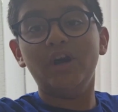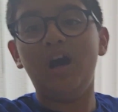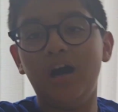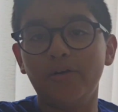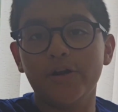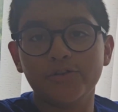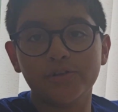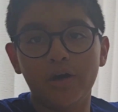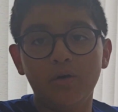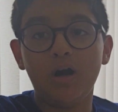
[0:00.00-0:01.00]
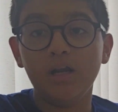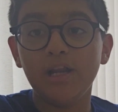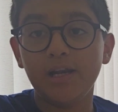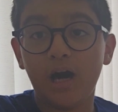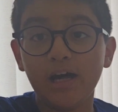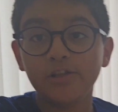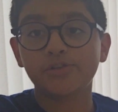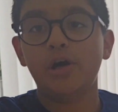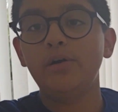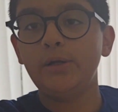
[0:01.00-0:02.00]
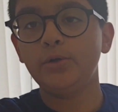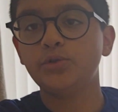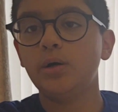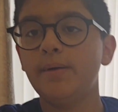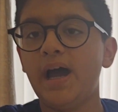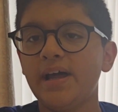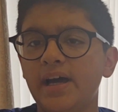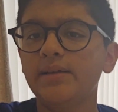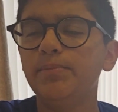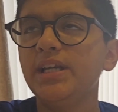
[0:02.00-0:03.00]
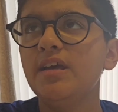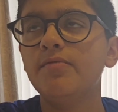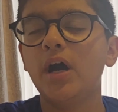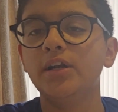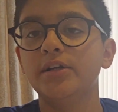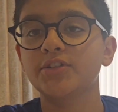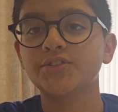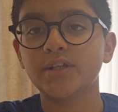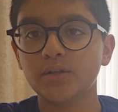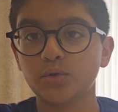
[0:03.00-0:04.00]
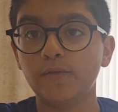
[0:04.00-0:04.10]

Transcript: the RSL, Al Hilal is currently on top, and I believe Al Nassr is